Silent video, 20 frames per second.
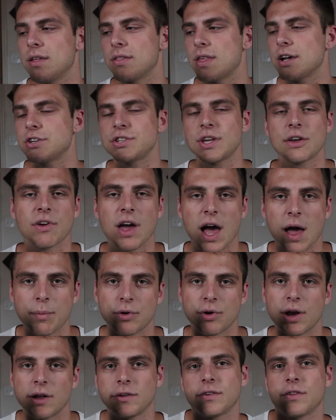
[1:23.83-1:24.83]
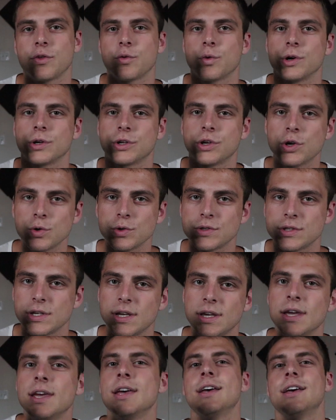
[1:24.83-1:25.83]
They actually have copyrights to the word
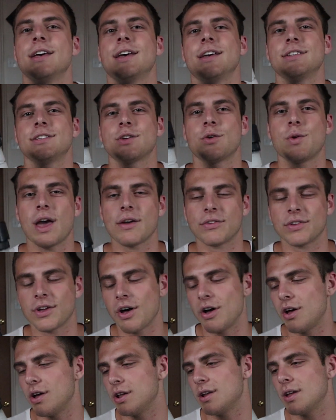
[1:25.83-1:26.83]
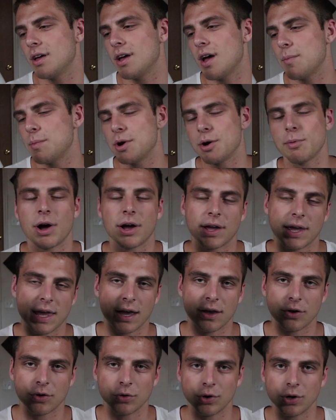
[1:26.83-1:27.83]
koozie, so we have to call it a beer bong
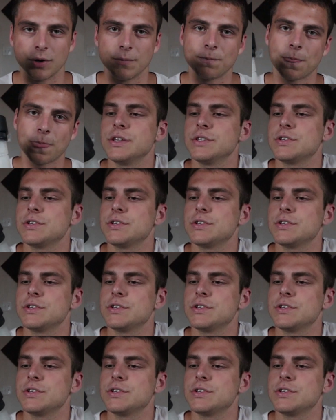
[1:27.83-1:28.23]
can cooler.